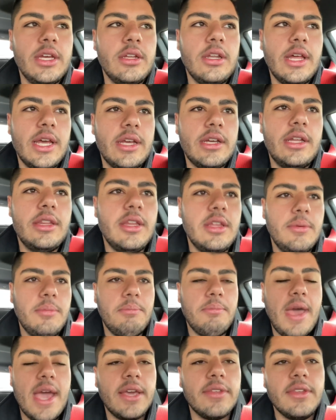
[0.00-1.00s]
Like
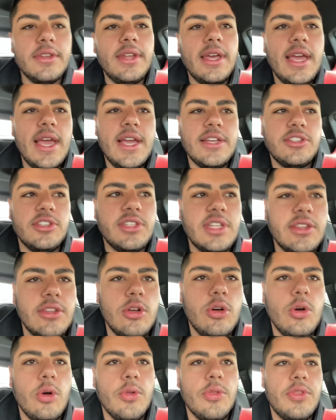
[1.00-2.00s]
back in the day, I used to tint the
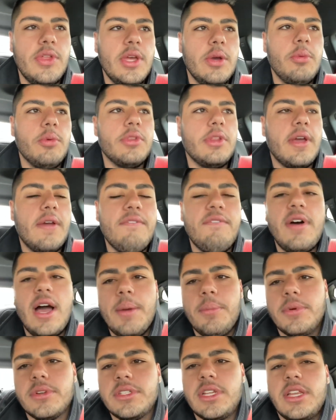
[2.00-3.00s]
whole thing with like
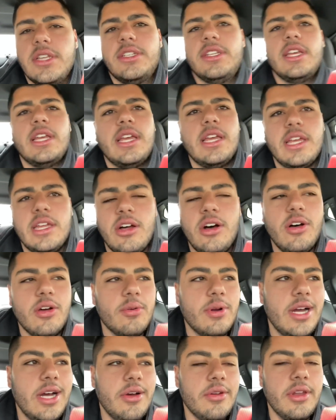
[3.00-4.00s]
5% tint all
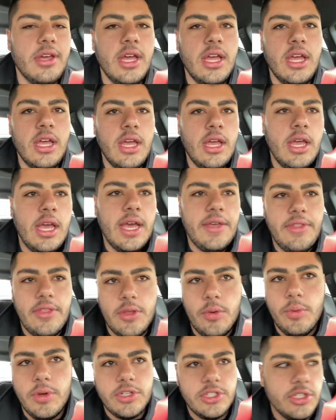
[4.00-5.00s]
around, and then the
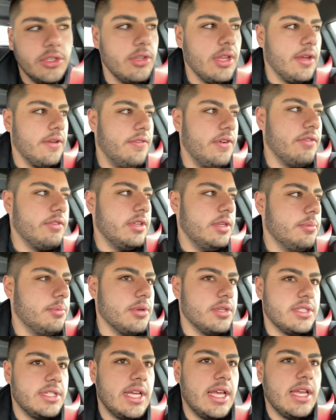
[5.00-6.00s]
windshield like
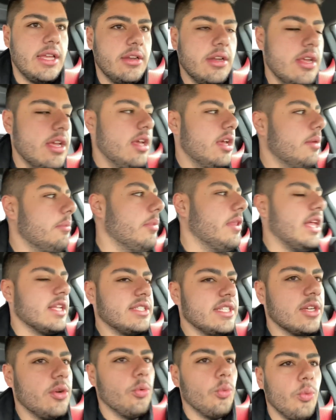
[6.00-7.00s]
15%. But that's
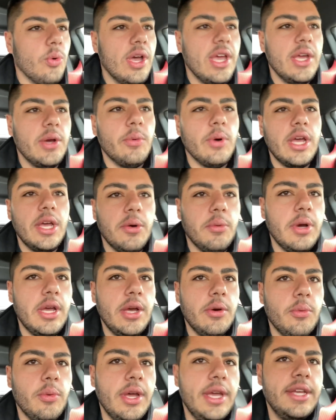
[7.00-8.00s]
like
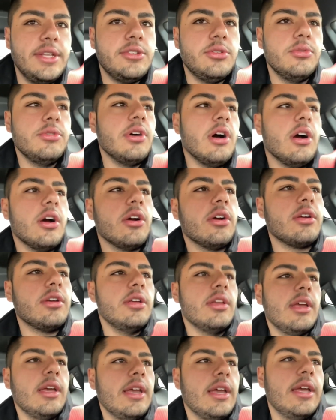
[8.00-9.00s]
way too dark.
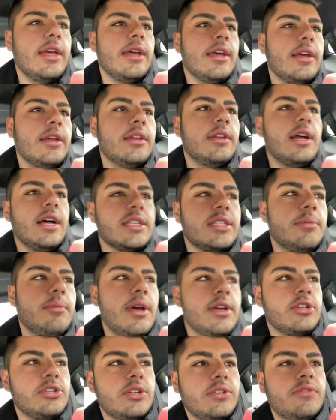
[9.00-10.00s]
And not to
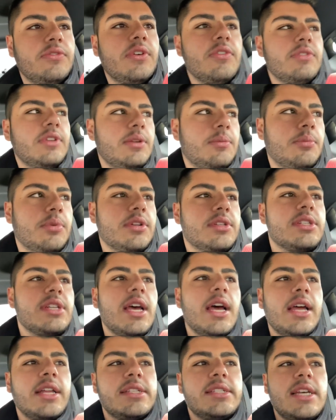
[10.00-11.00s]
mention
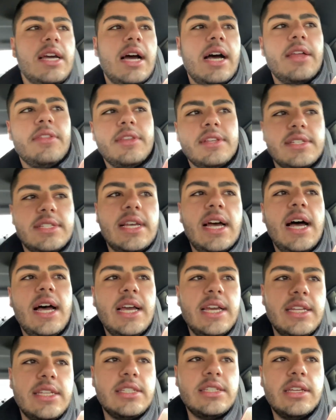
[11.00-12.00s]
15% on the
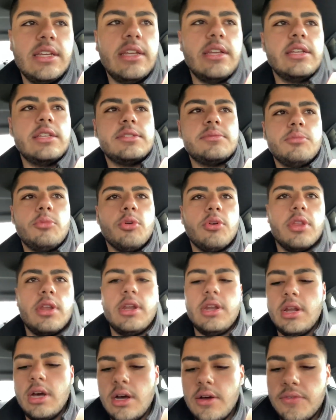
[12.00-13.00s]
sides is more than
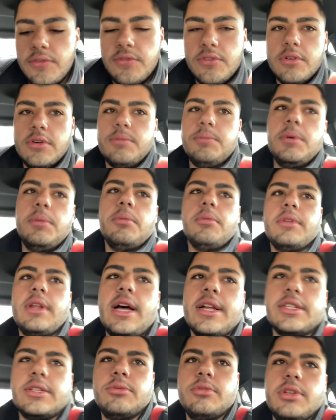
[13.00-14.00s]
enough for people
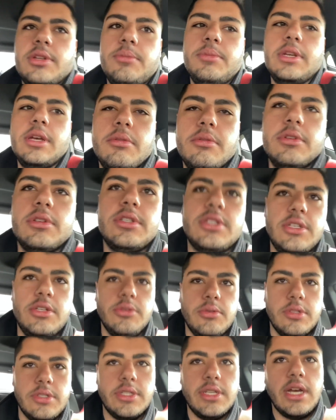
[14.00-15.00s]
not to really be to see
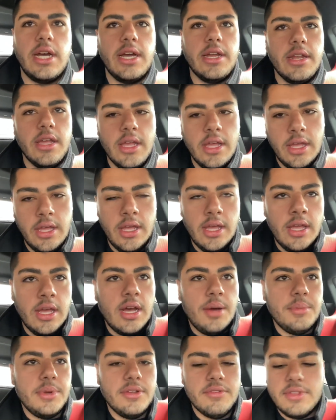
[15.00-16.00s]
you inside.
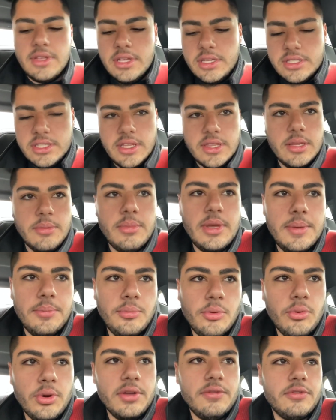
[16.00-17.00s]
I mean, even that isn't the main
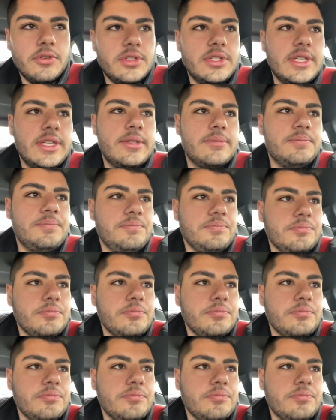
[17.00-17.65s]
point for tint.